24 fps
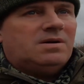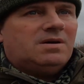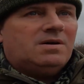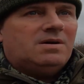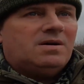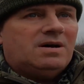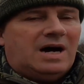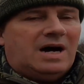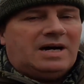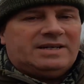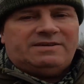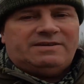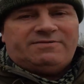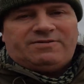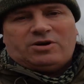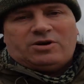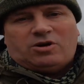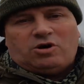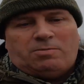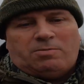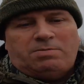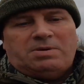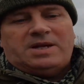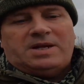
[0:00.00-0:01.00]
had it for a
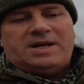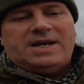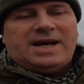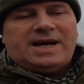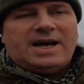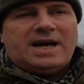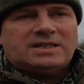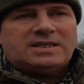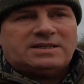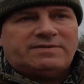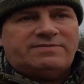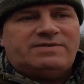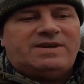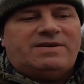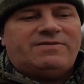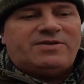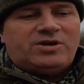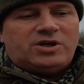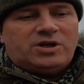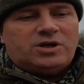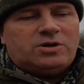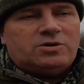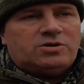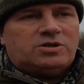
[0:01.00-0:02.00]
couple of years, I've never
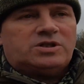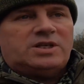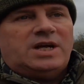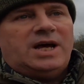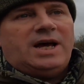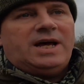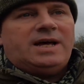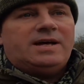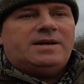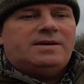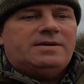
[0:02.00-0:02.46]
used it,